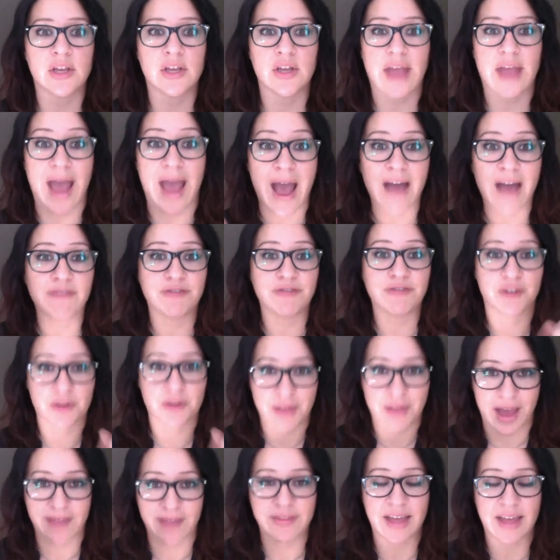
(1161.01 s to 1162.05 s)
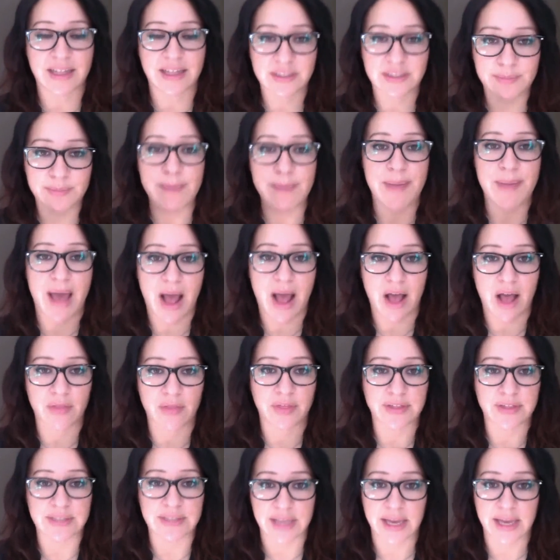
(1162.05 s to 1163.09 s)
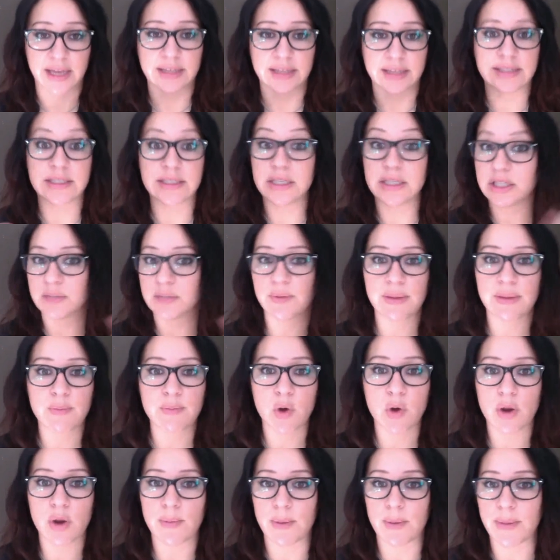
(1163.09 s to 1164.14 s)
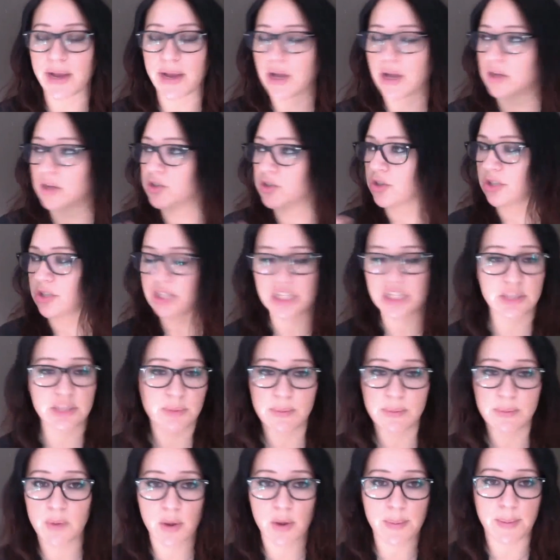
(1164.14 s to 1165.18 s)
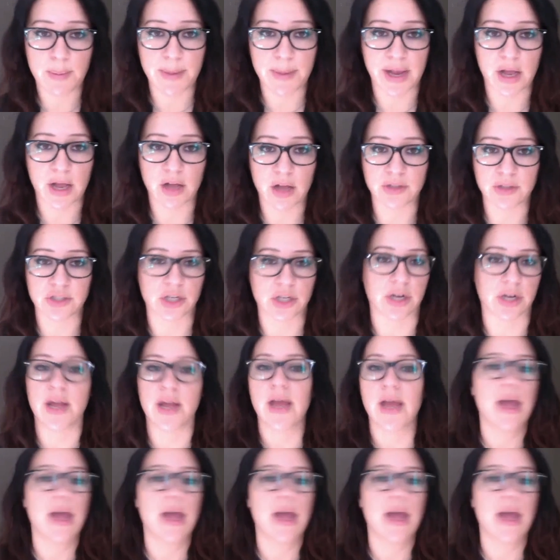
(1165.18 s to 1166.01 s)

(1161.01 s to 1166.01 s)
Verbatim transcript: after that. That's my path. It's like, teach me more about my culture. Teach me more about my culture.